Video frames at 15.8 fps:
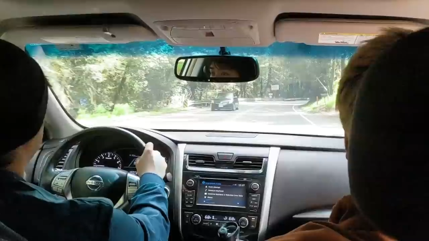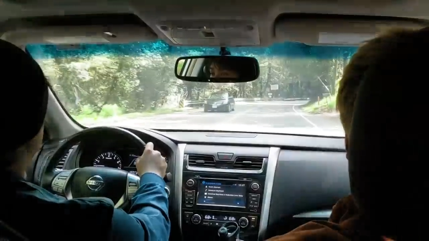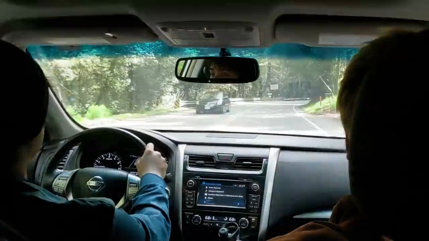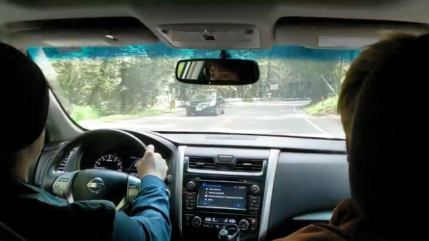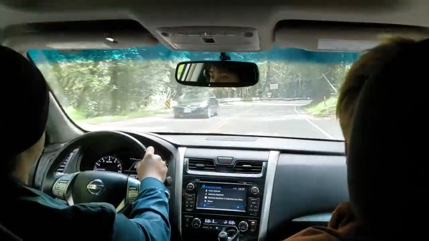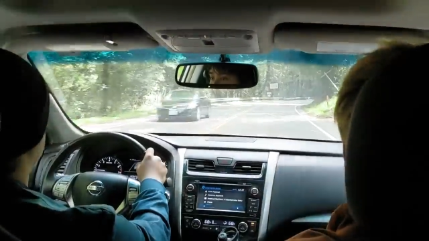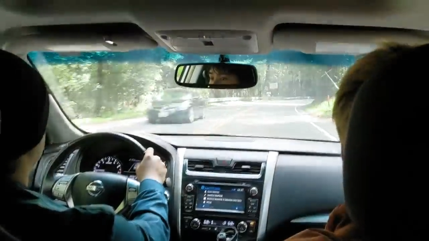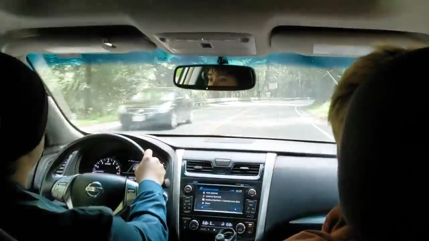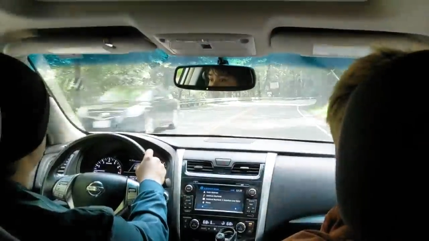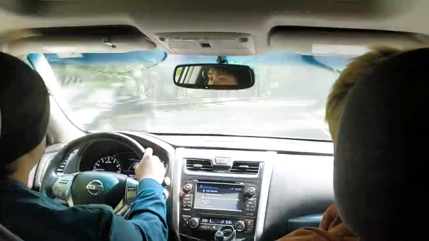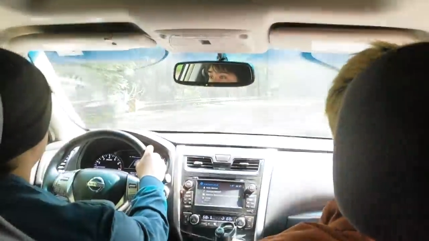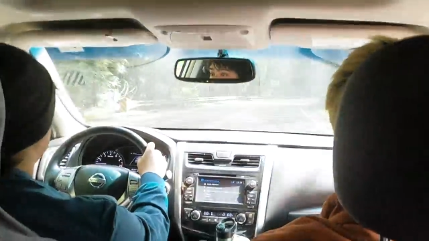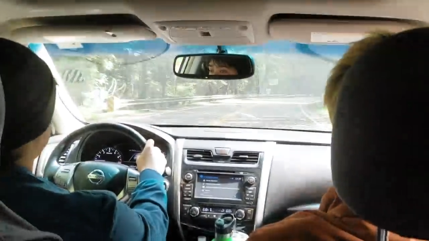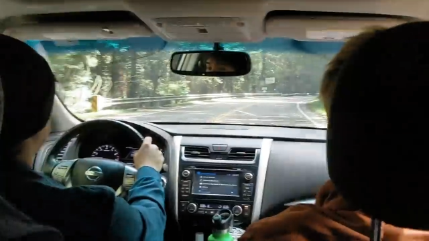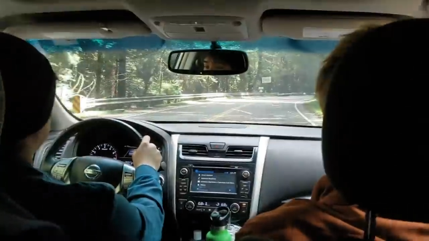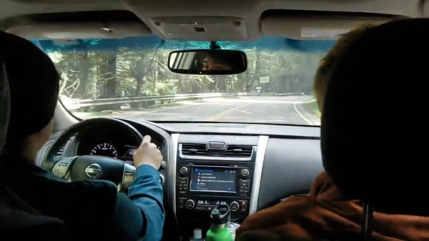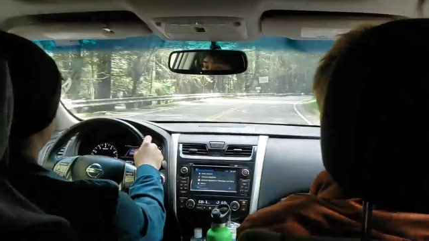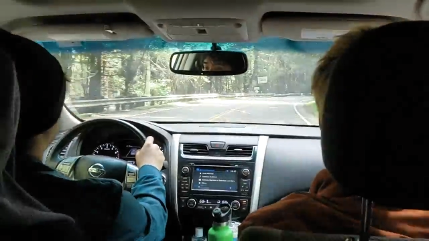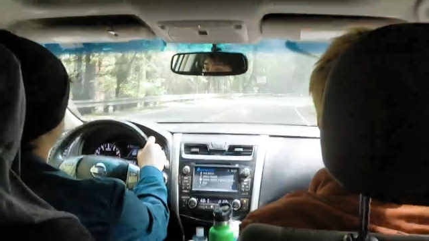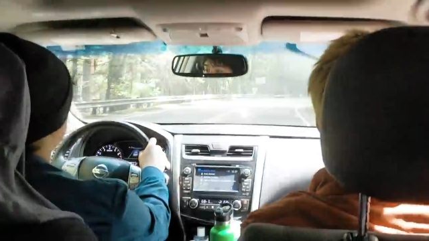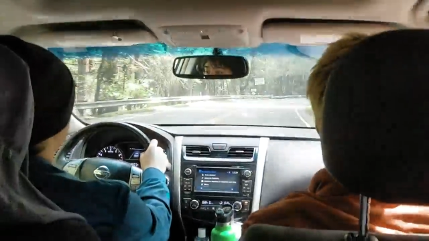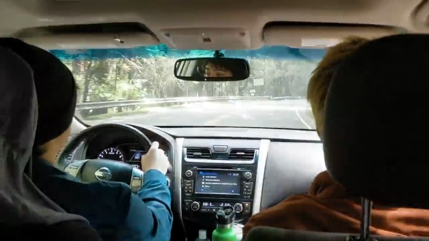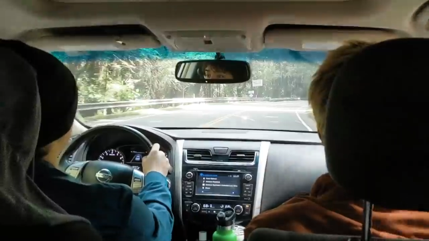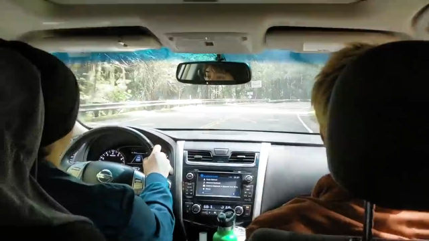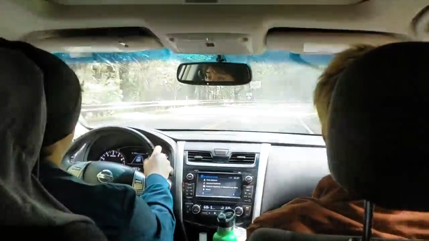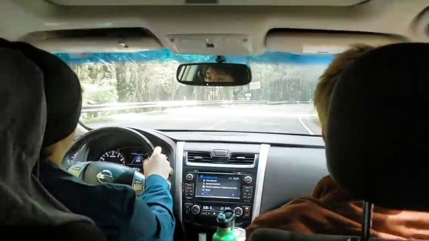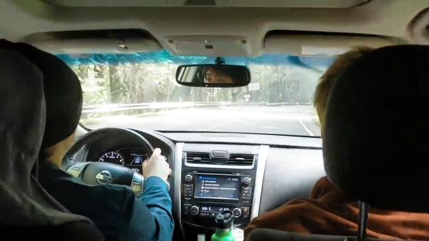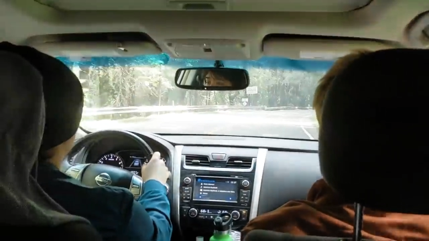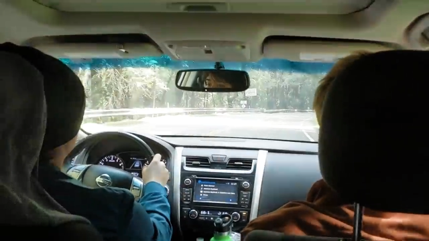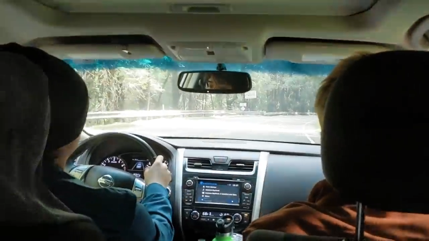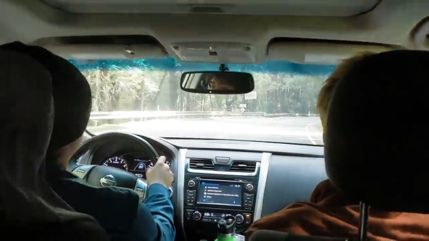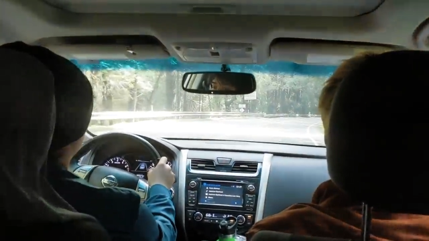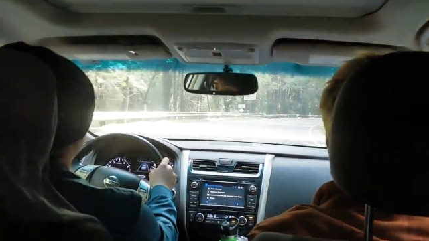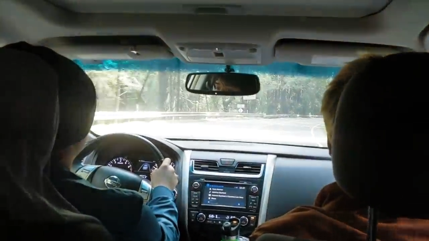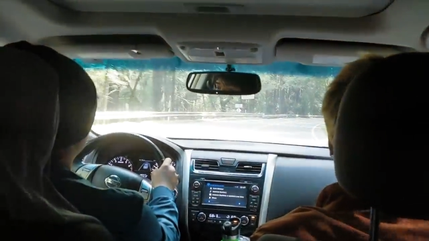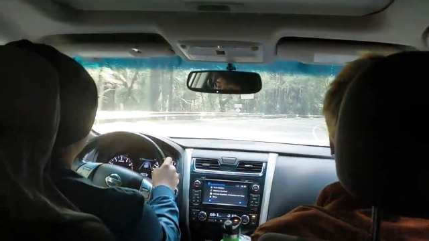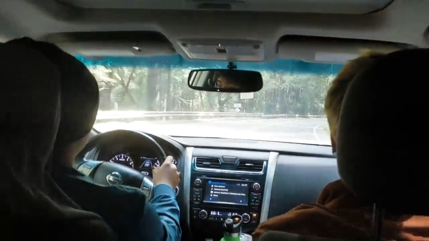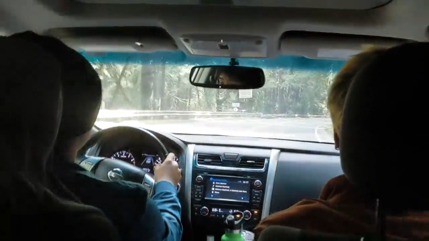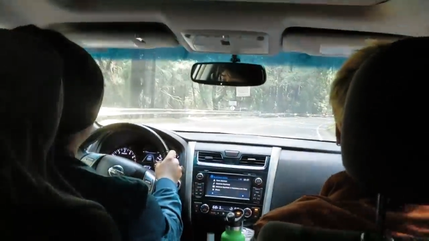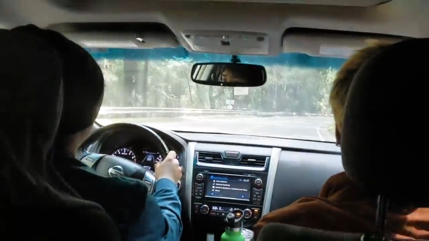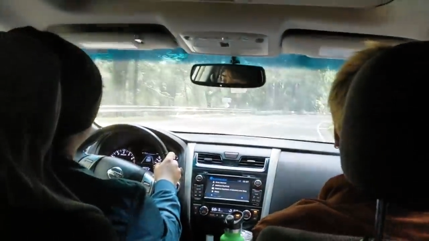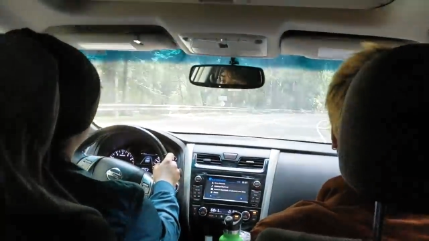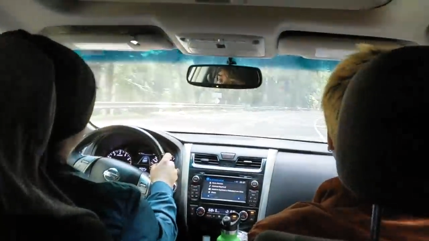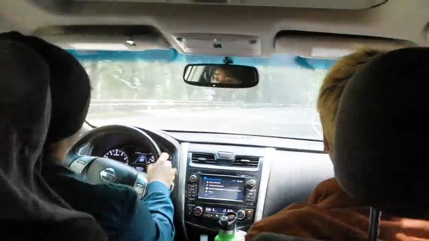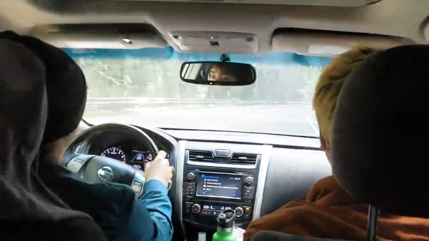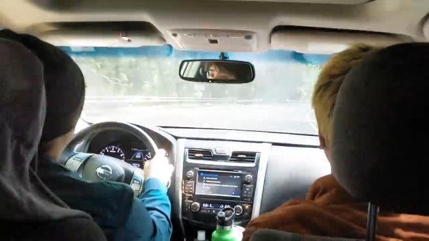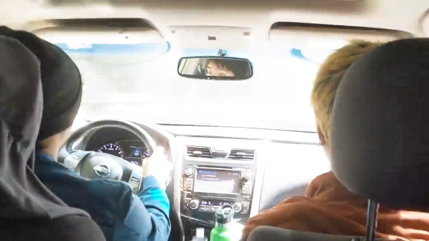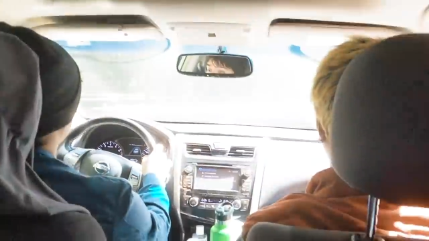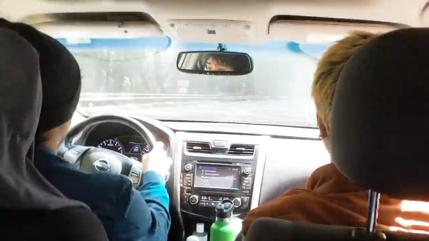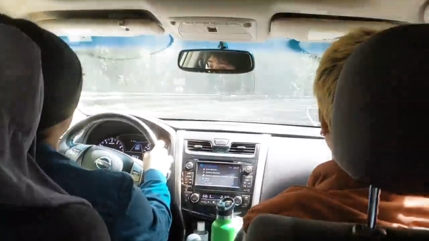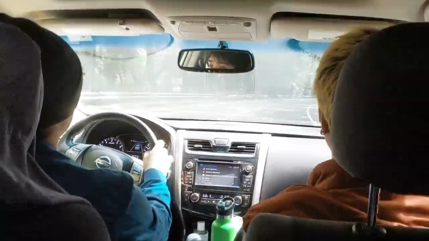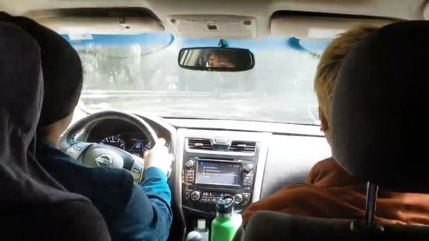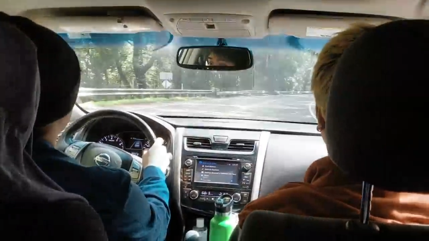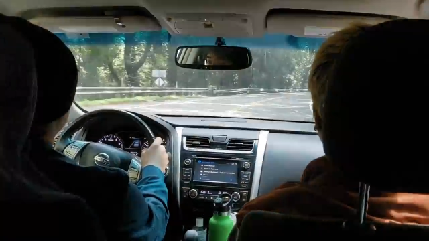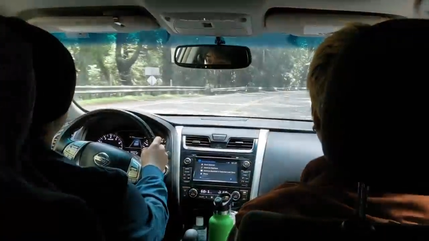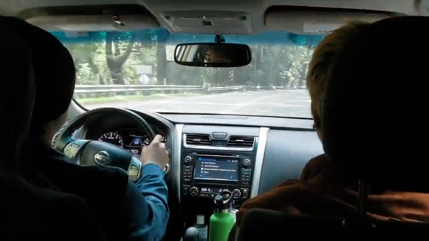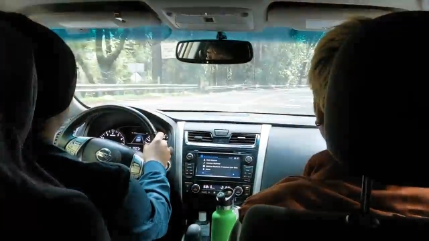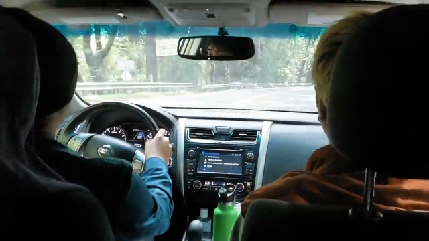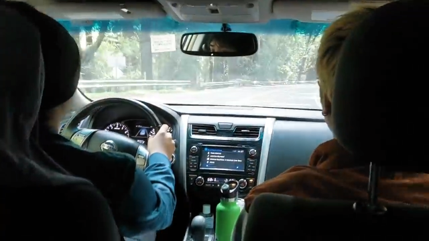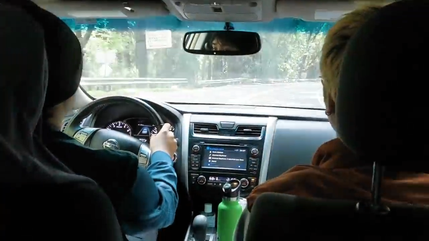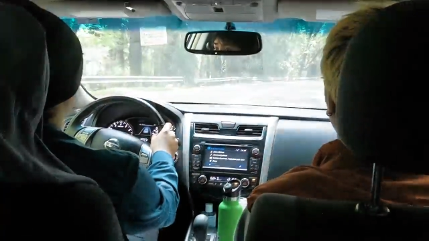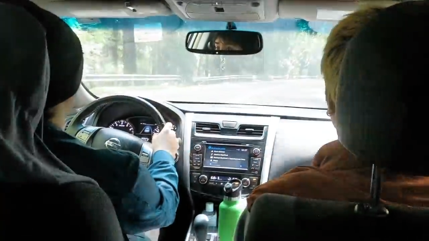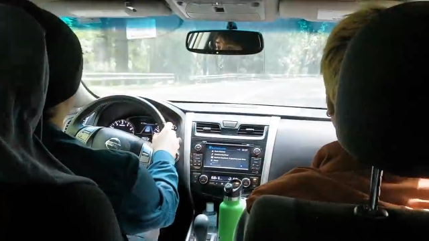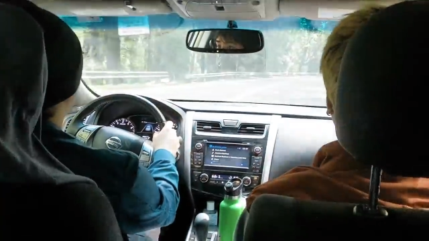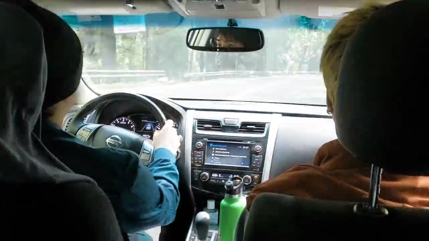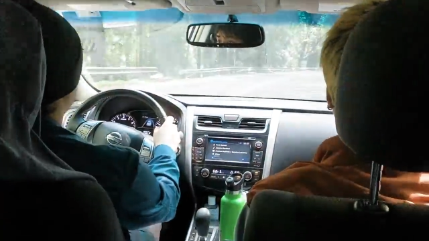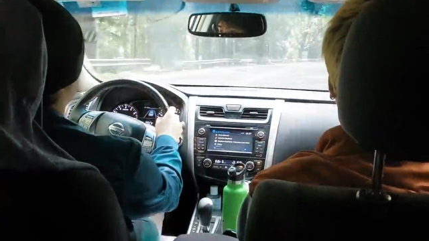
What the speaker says: (no speaker visible)